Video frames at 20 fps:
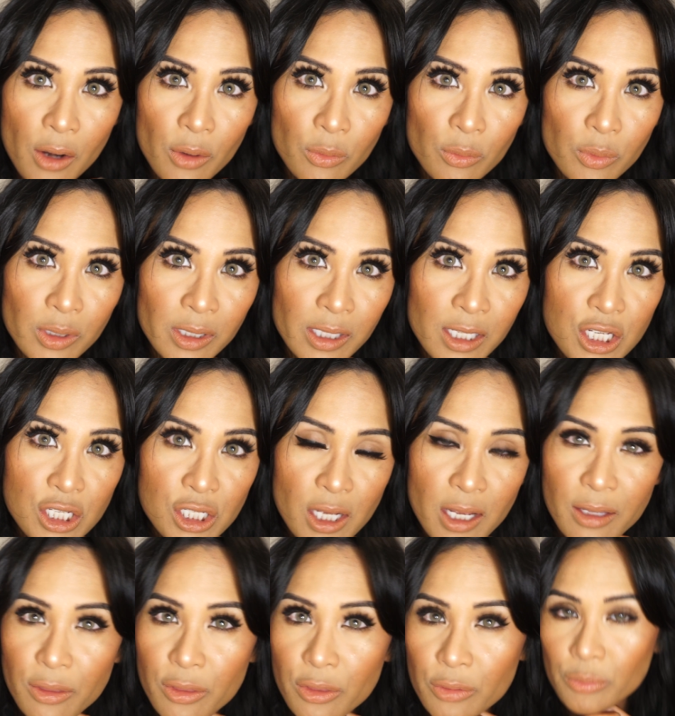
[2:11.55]
really
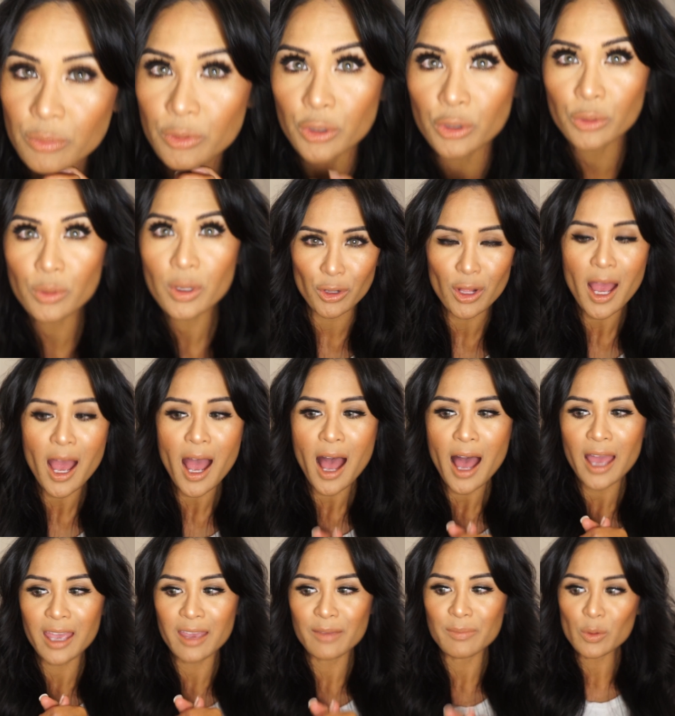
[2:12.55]
shine through
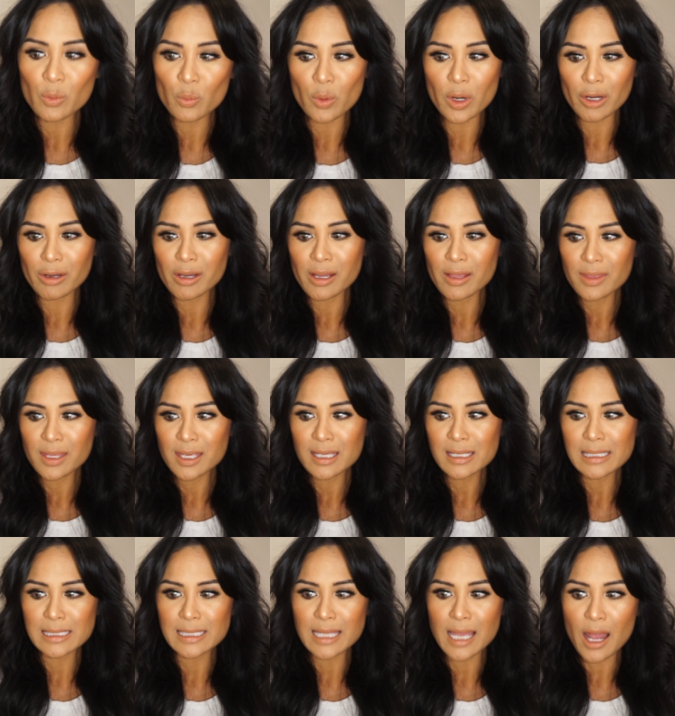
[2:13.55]
i have been wearing
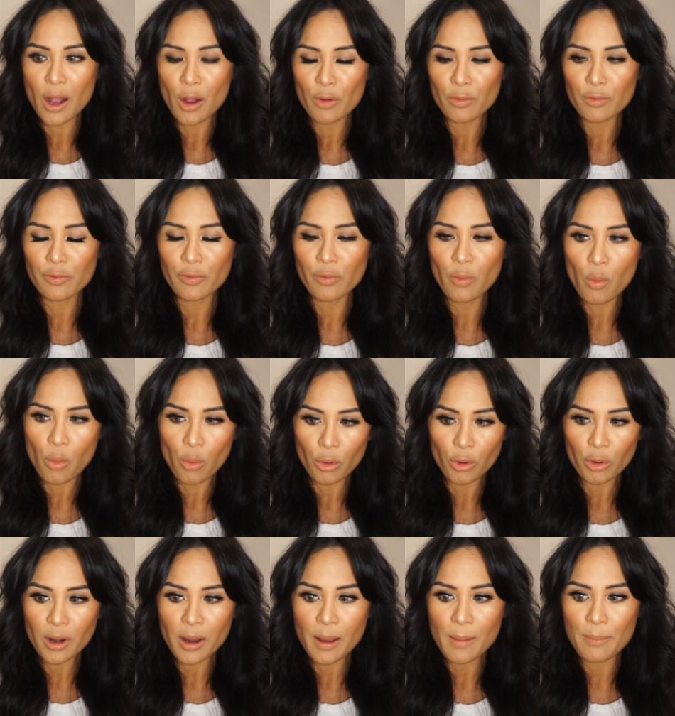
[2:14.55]
these now
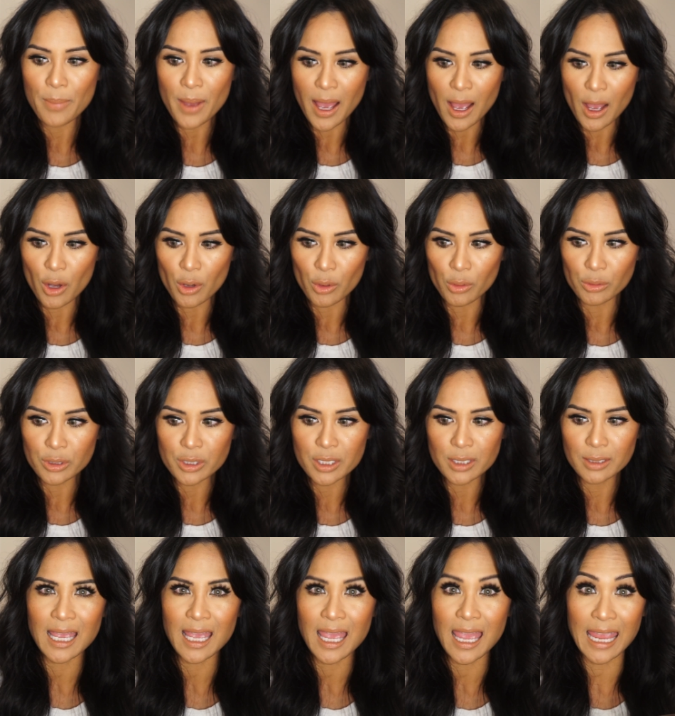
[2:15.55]
for about
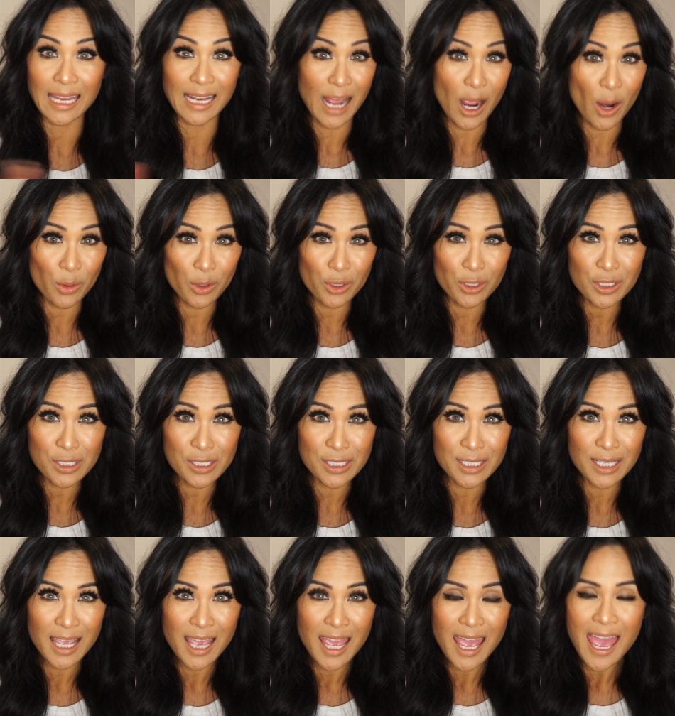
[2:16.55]
eight hours
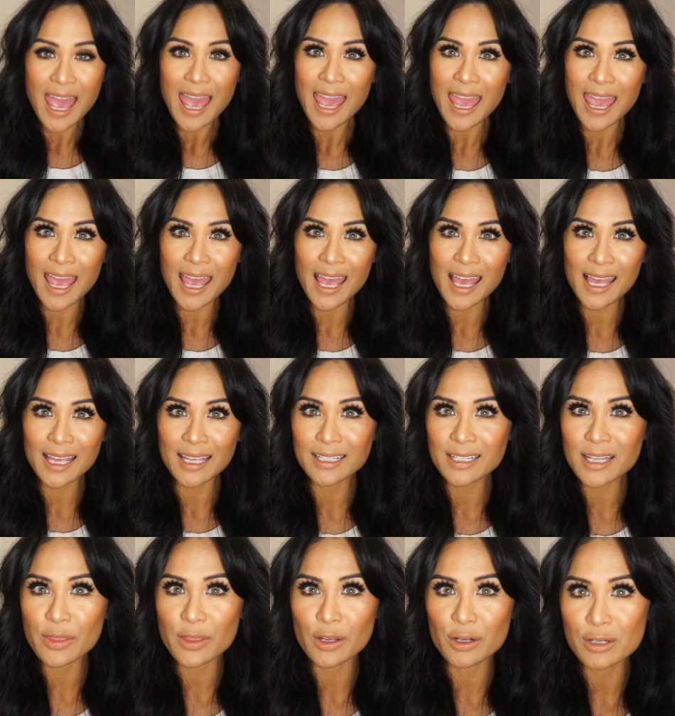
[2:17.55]
and
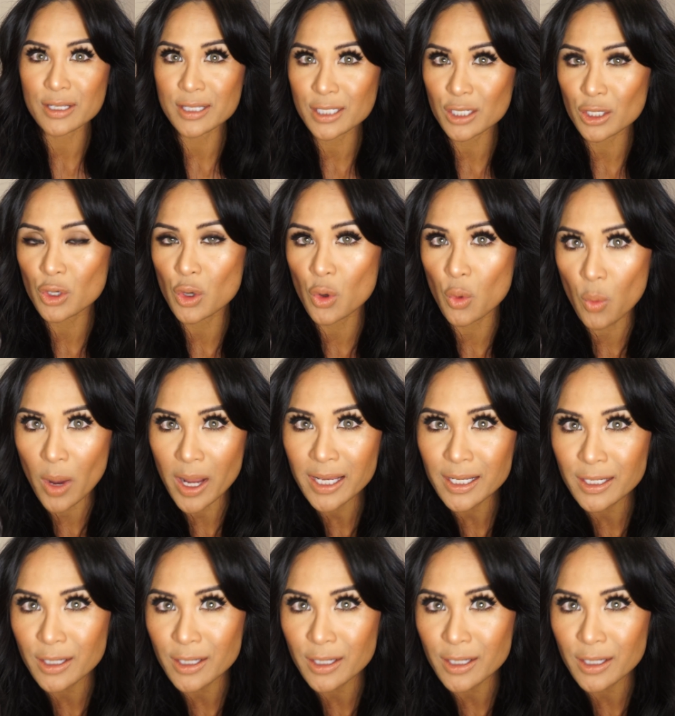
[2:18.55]
they're still quite